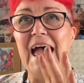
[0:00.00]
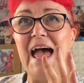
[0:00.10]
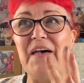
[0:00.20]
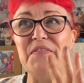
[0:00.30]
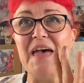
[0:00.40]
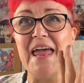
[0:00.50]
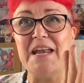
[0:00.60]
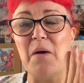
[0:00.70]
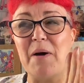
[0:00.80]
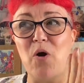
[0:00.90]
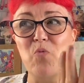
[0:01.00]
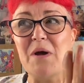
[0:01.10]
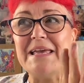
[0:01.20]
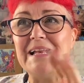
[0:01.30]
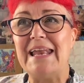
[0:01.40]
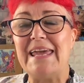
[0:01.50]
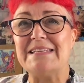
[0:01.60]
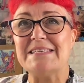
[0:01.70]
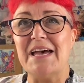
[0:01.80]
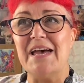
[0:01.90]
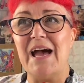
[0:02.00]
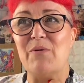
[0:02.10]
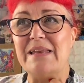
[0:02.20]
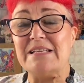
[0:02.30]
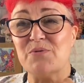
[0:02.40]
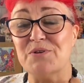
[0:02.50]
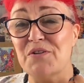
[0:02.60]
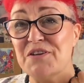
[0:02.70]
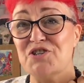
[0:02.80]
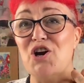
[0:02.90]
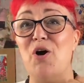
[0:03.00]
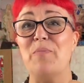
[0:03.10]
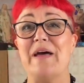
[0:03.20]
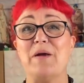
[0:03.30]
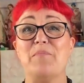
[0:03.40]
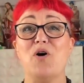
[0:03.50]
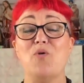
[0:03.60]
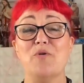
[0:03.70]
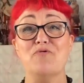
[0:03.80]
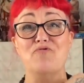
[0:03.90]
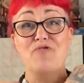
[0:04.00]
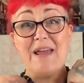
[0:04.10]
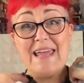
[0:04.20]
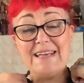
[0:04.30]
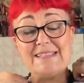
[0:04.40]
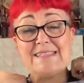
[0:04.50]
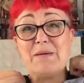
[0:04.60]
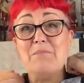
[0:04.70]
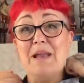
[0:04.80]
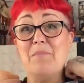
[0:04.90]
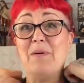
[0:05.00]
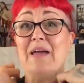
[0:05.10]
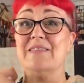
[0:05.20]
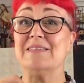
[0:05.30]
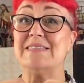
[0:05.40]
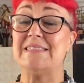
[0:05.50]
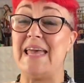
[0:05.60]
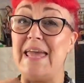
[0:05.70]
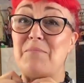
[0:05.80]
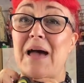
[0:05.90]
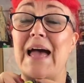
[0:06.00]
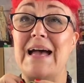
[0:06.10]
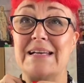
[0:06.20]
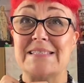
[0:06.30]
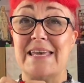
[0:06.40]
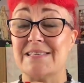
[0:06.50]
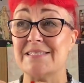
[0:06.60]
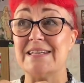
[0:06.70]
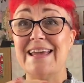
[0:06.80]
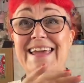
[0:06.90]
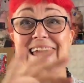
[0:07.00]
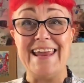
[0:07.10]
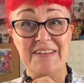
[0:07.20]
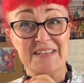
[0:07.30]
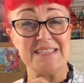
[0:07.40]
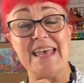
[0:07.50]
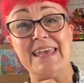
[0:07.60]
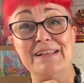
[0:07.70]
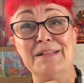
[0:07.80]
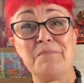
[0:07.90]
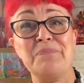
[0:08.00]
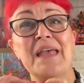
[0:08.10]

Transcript: And then about a week later, I went into another shop, and I bought one really similar by the same artist in the sale.